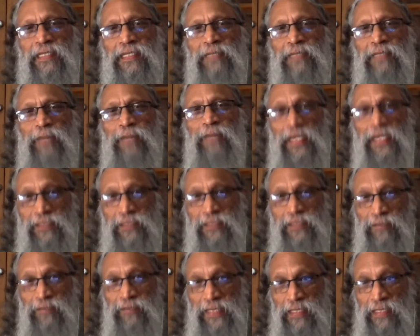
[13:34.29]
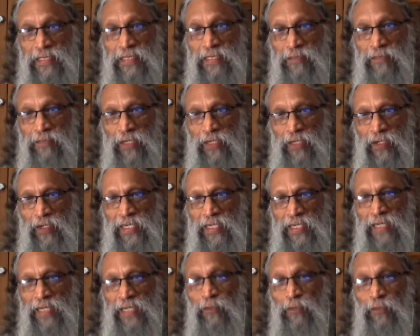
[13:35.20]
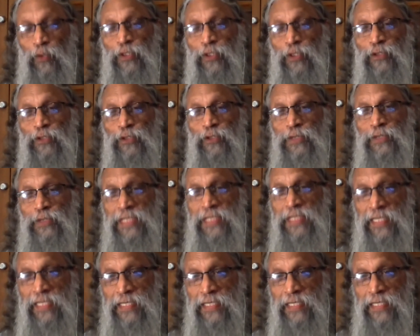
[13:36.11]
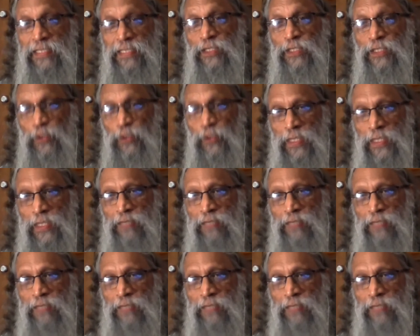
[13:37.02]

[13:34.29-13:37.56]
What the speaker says: part of my karma or I am going to generate a new karma.